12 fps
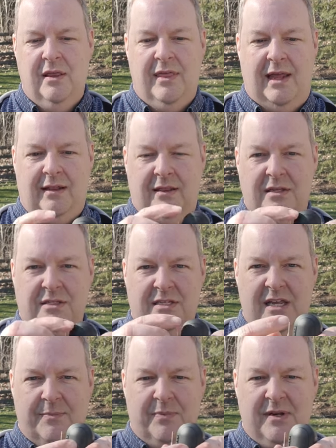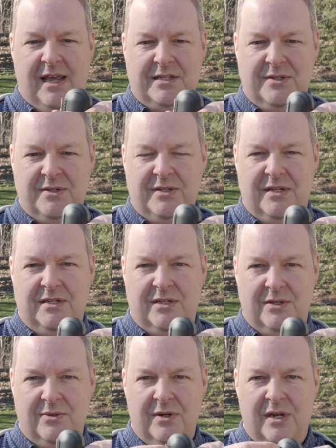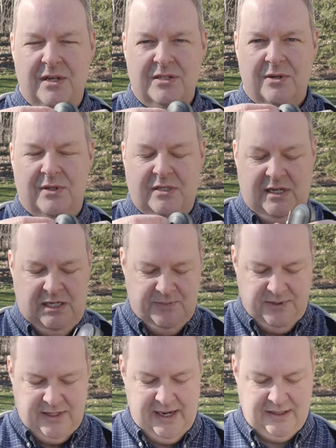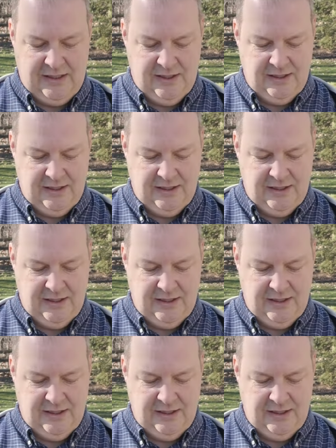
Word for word: that this tip nestles into so it stays protected.